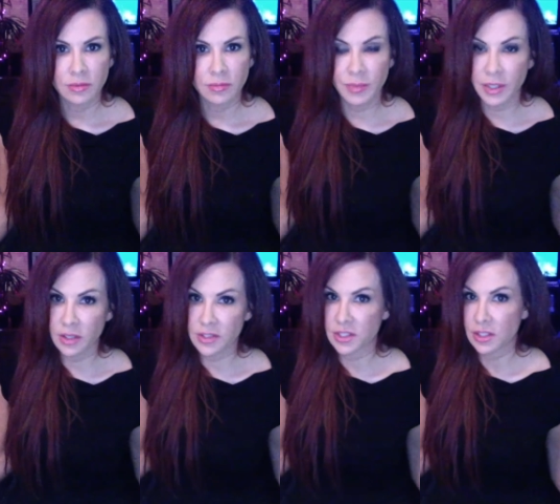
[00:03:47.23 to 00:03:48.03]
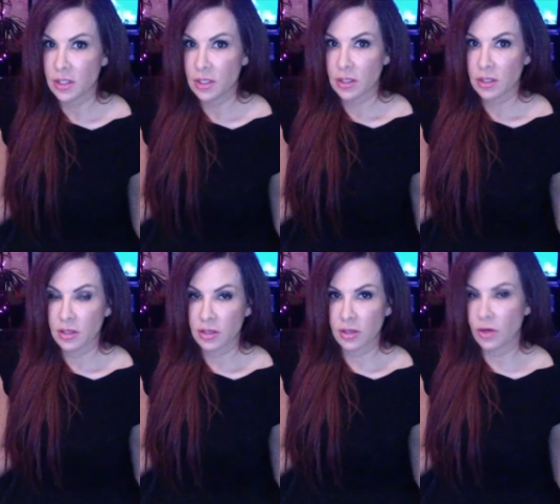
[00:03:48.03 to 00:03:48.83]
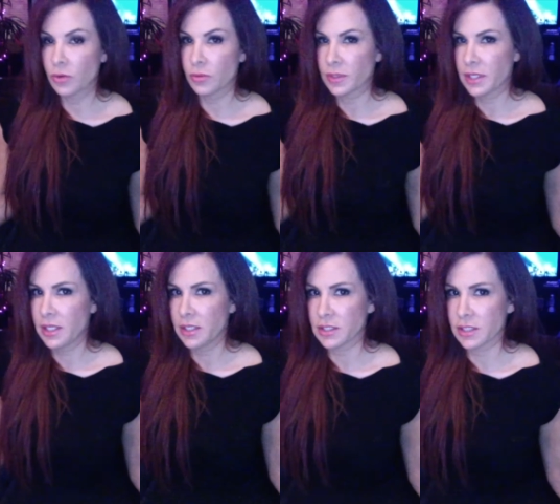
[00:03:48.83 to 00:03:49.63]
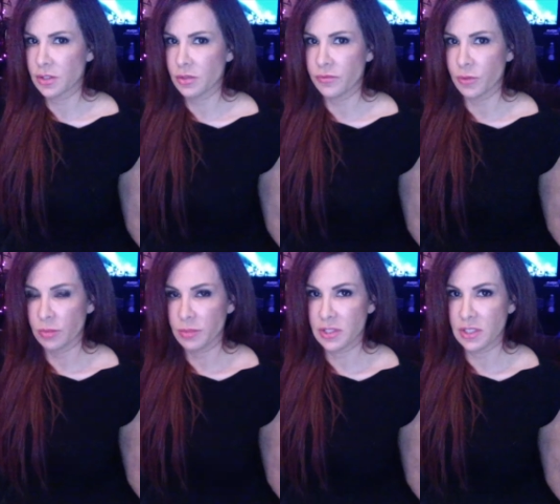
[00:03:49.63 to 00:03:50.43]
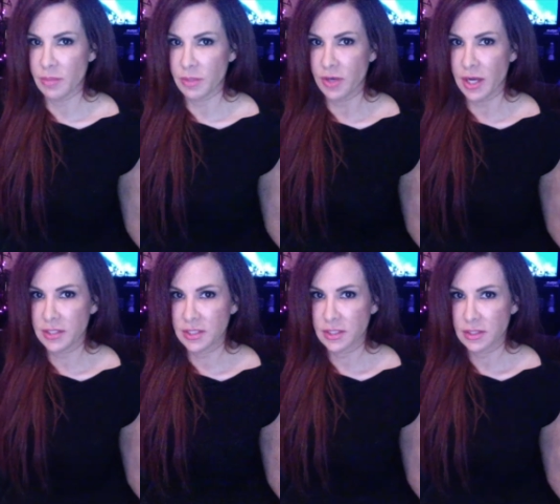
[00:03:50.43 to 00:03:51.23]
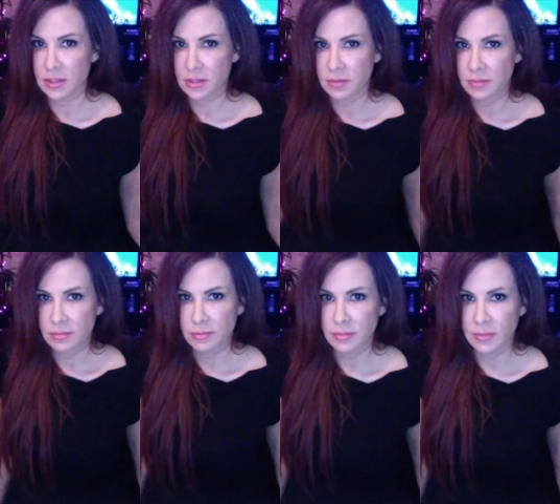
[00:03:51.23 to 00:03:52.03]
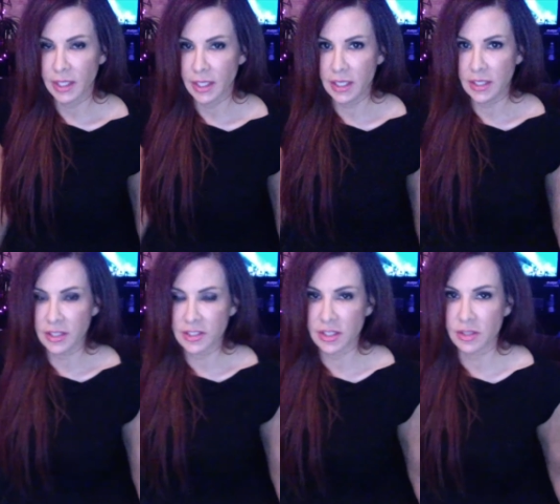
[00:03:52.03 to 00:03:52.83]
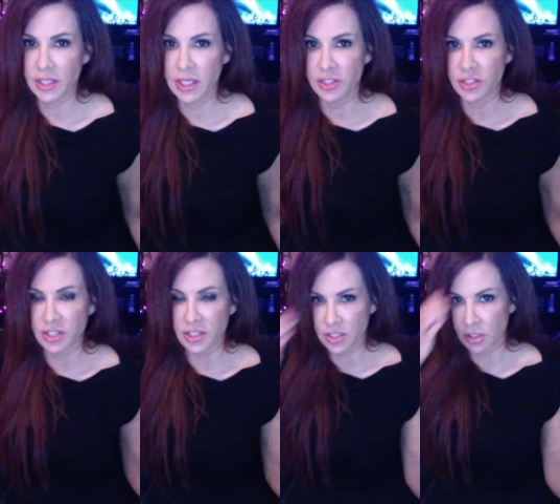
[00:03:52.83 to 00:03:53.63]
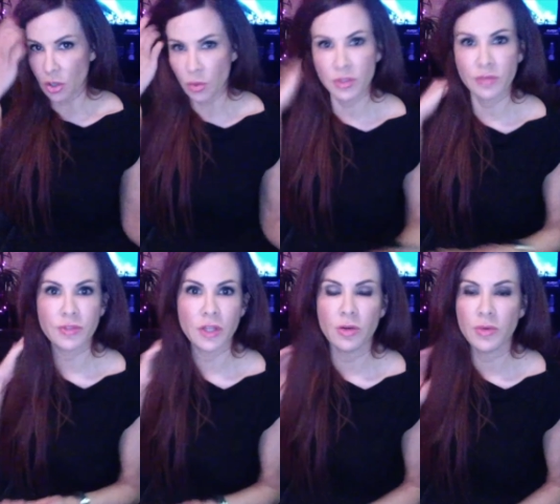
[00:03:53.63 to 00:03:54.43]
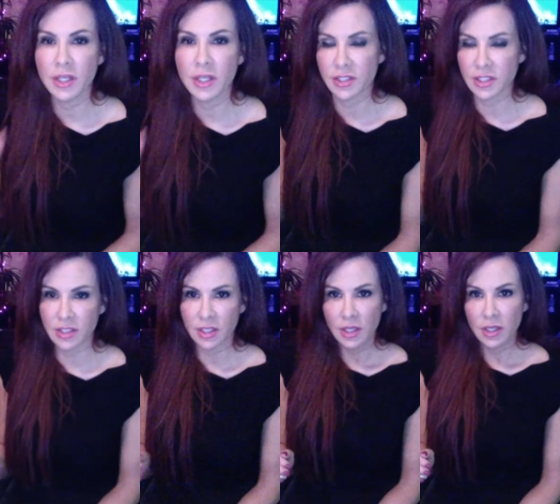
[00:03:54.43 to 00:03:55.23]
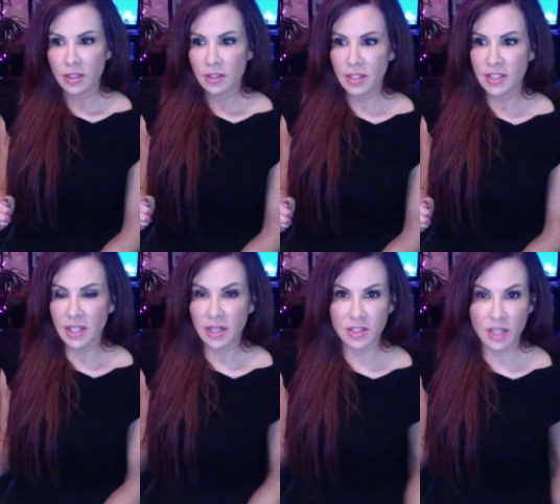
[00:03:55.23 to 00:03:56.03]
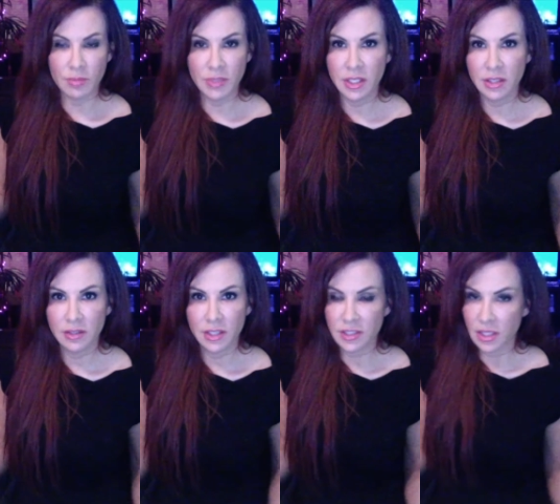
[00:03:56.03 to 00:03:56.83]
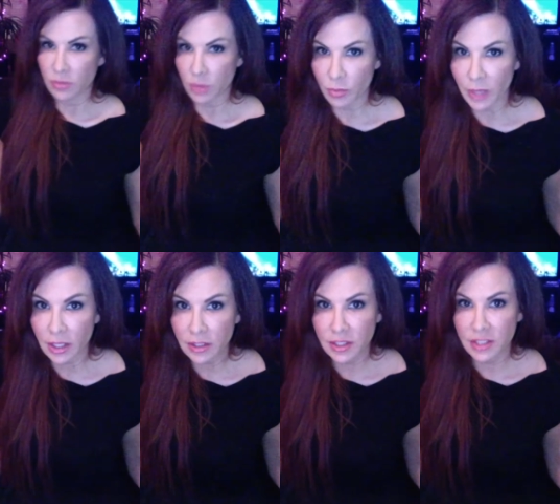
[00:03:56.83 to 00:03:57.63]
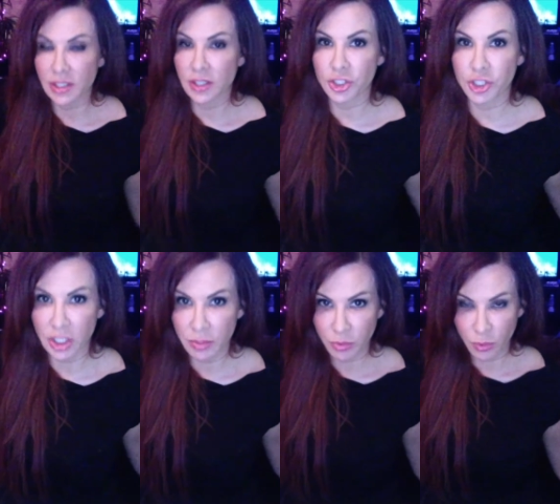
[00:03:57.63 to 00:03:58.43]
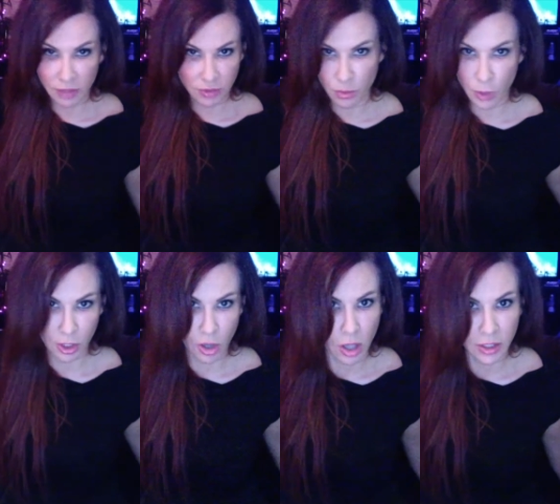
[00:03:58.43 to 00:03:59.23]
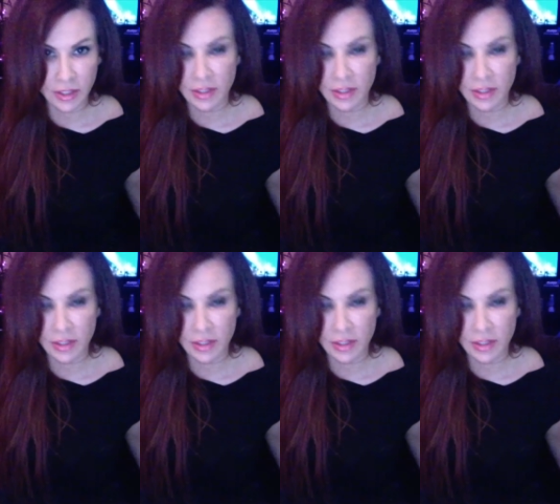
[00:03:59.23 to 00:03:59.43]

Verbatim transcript: Because, oh, he doesn't conform to the Democrats. Like he doesn't, like he just doesn't go with the flow. He doesn't, he's not a zombie. He's not a robot. He's not a sheep, whatever you want to call it.